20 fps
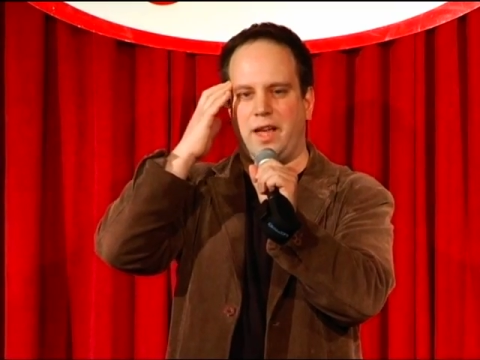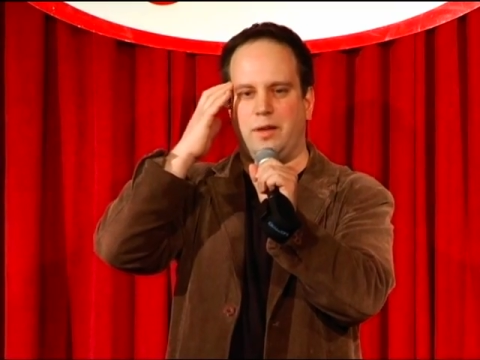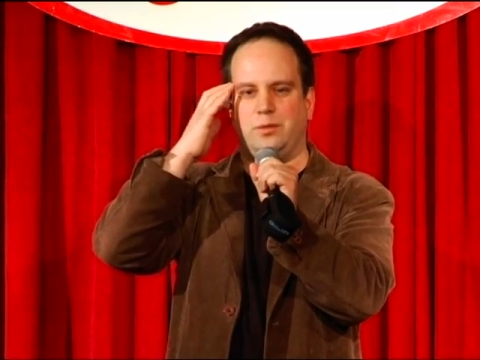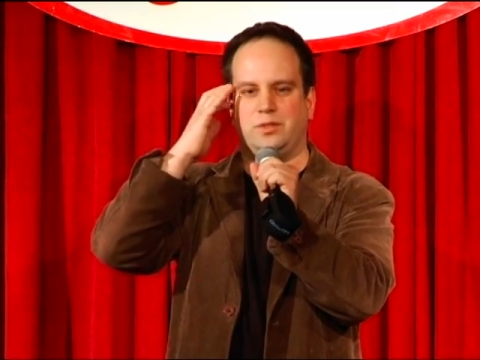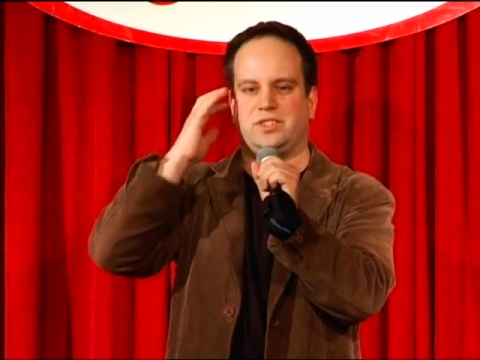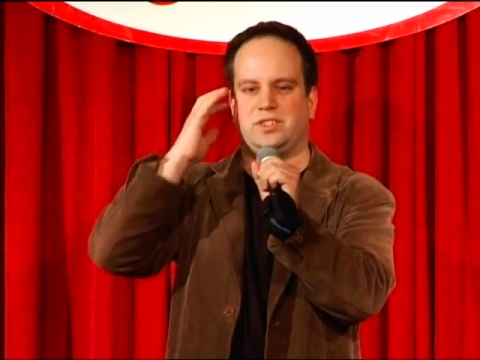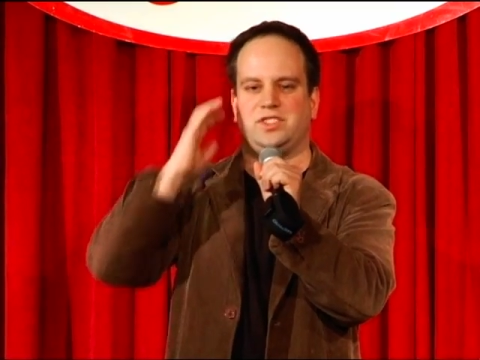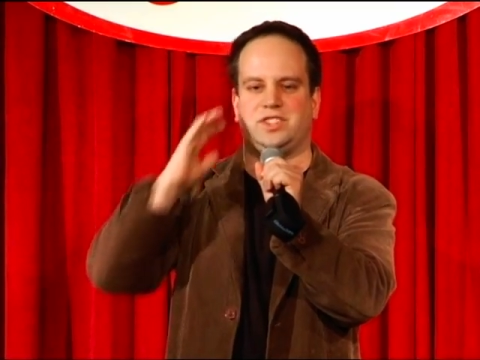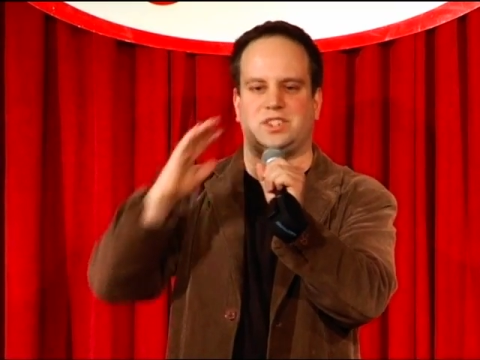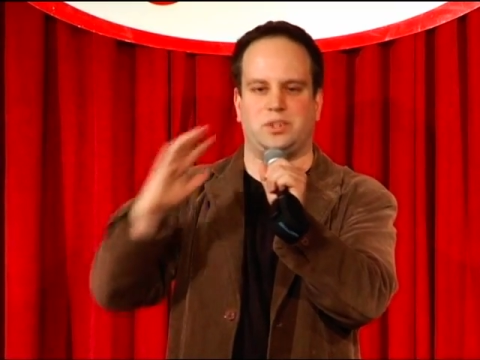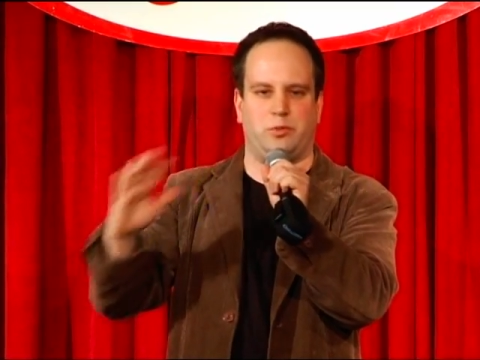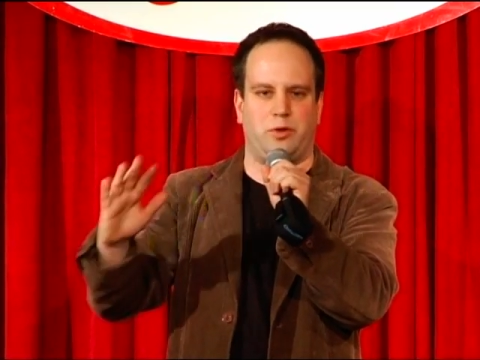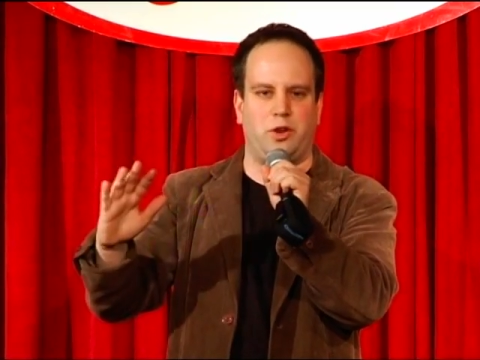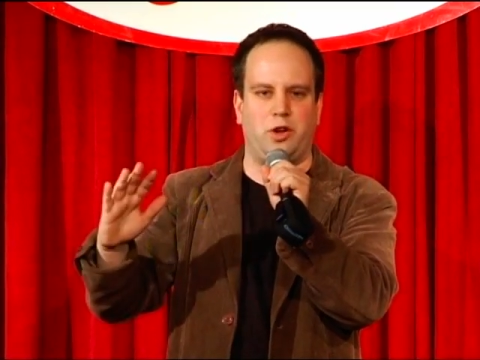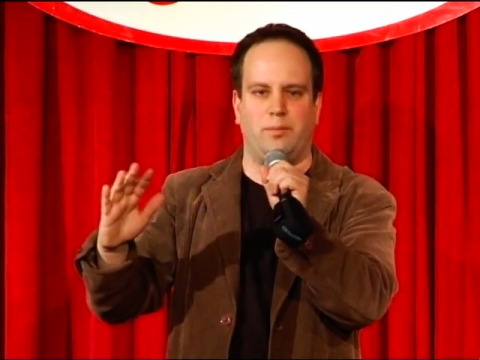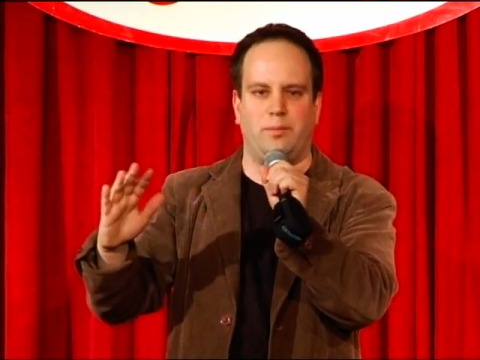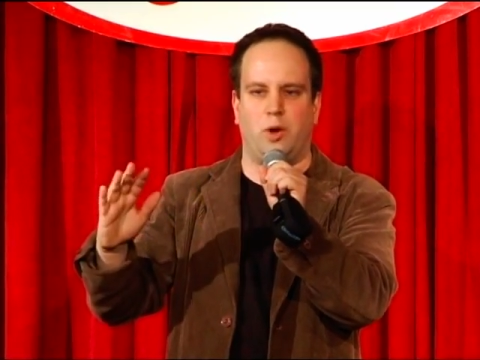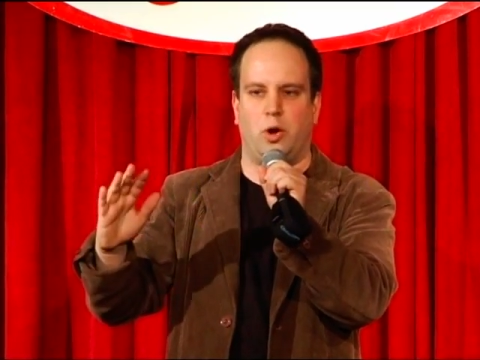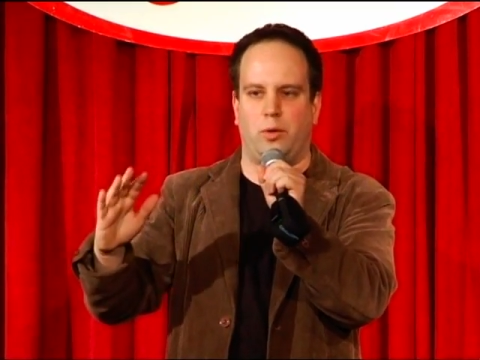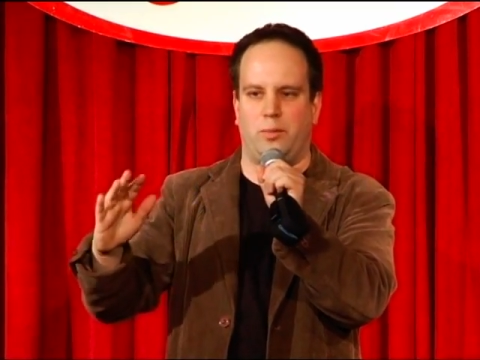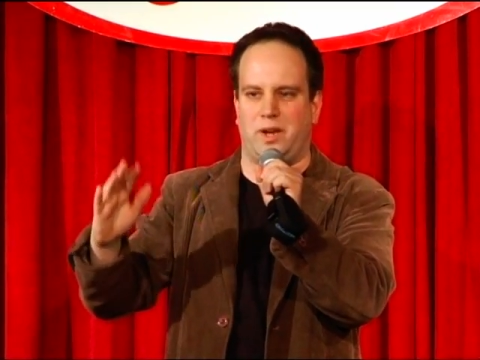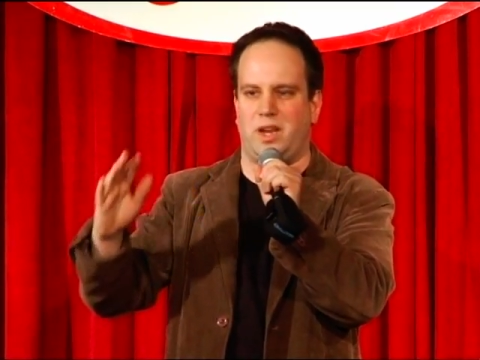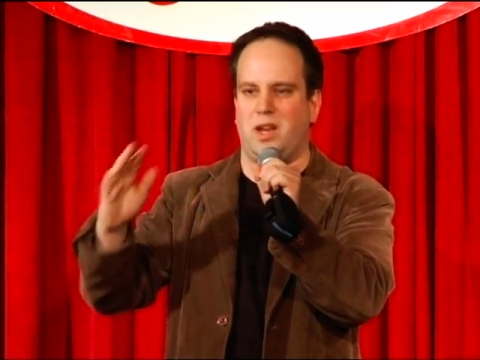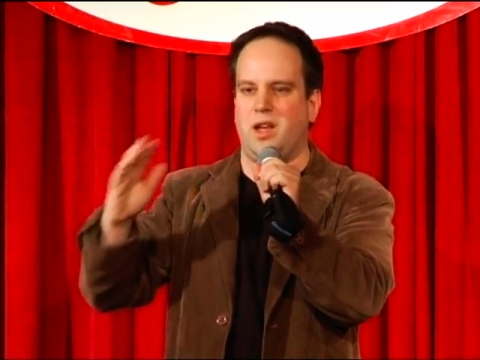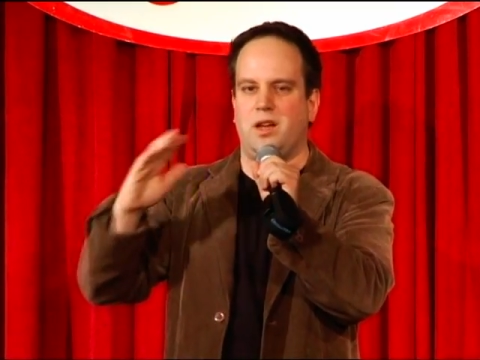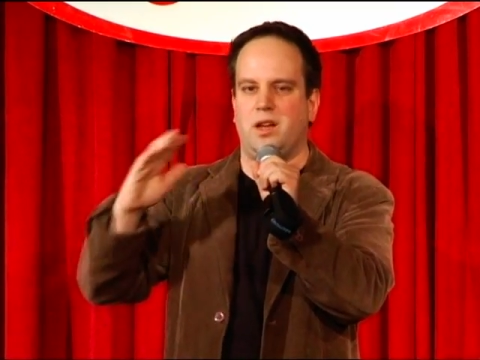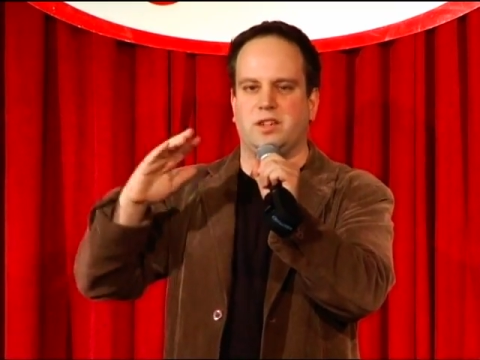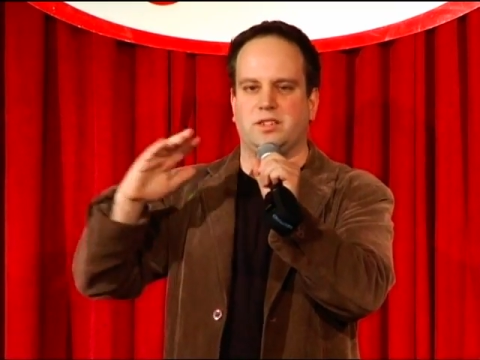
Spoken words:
It was a surreal moment.